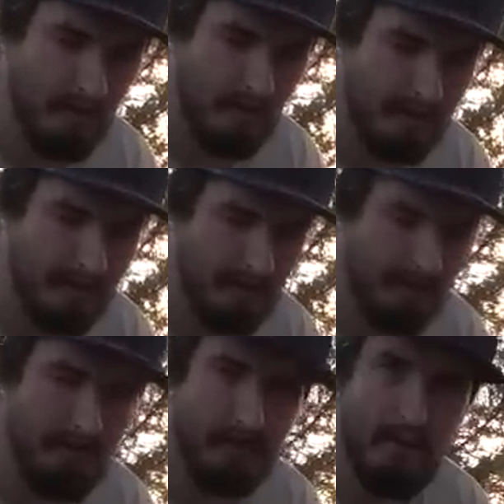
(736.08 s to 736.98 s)
like
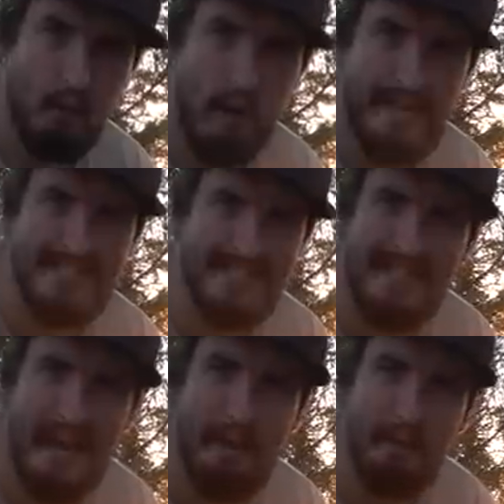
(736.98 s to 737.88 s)
weight it
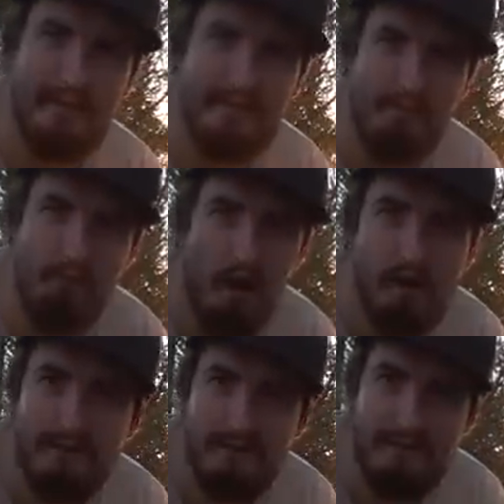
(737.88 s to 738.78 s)
down with some
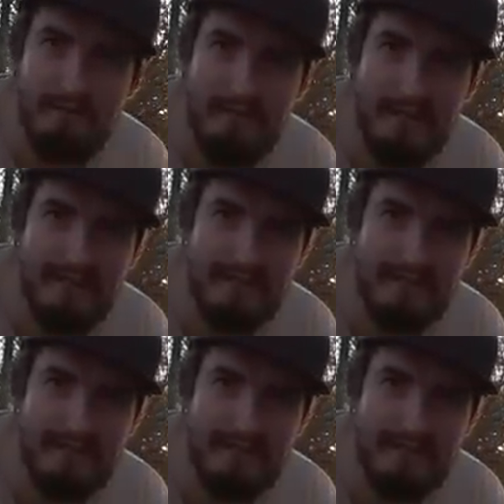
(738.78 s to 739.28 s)
rocks or something.